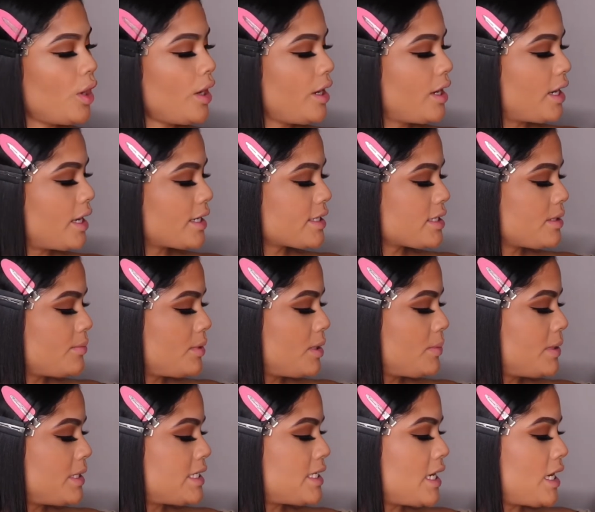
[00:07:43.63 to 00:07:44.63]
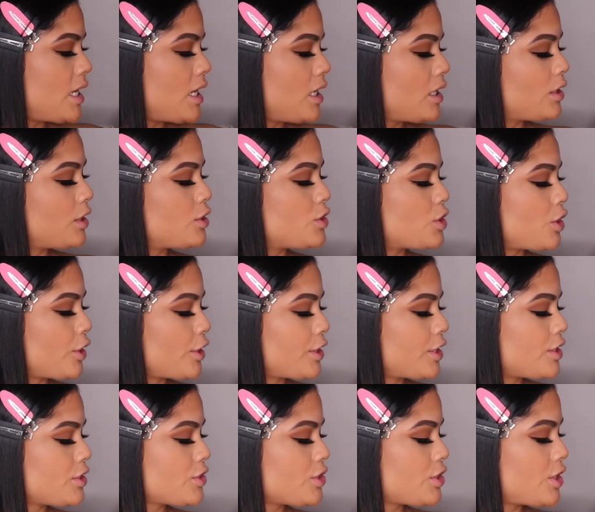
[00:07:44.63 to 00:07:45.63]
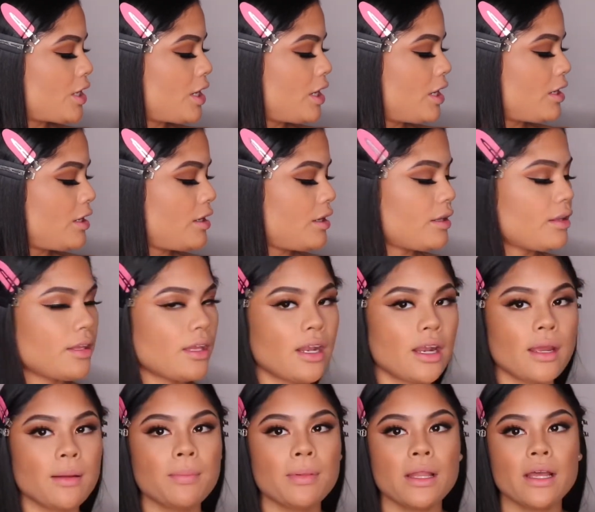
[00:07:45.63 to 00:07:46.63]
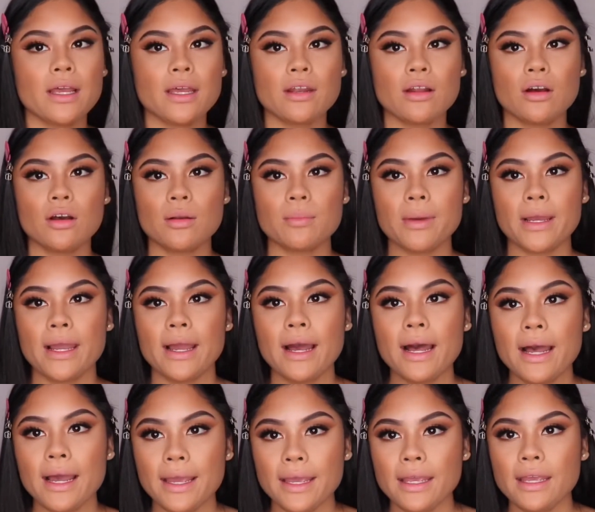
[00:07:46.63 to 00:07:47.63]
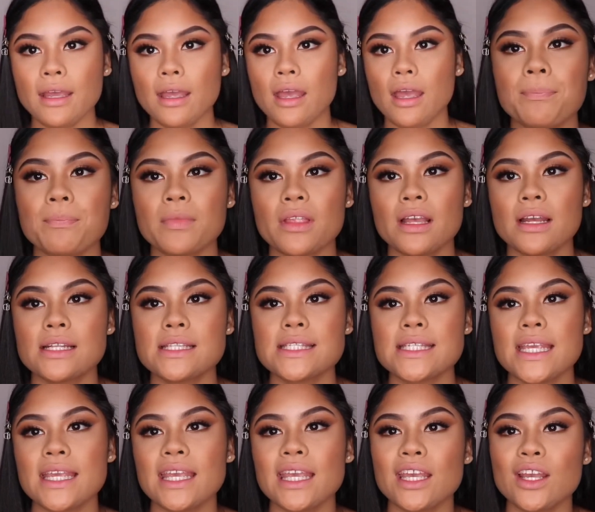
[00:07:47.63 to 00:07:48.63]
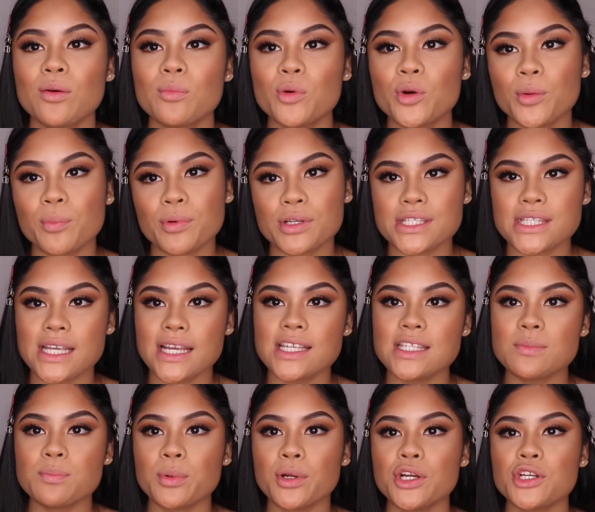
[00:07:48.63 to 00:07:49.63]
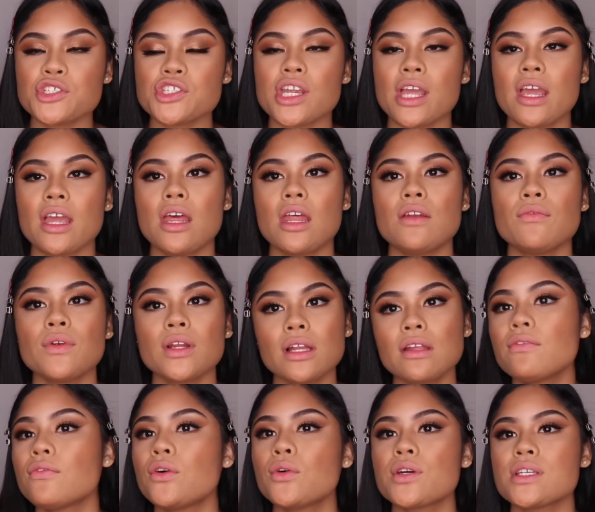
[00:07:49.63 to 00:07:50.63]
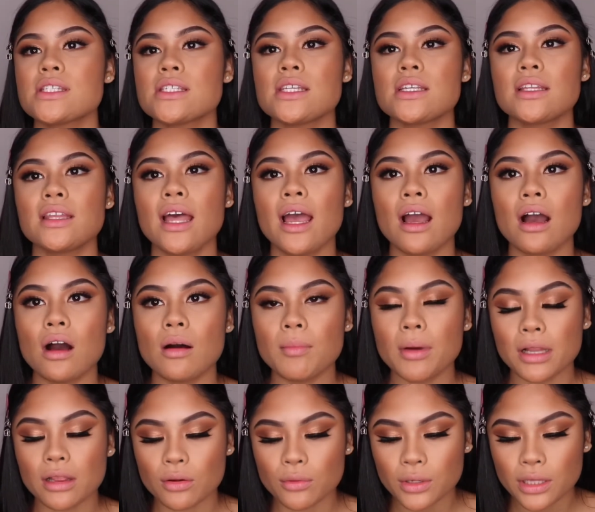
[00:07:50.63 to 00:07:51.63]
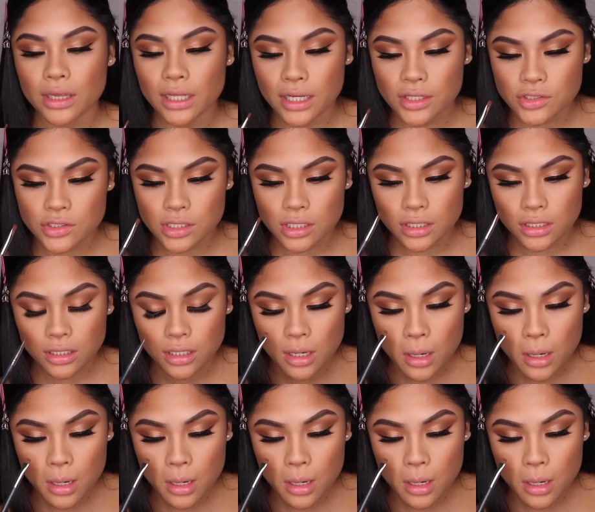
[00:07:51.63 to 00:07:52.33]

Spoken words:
next I'm gonna be taking the darkest shade that I applied on my eye and taking a more precise brush and really focusing that on my lower lash line.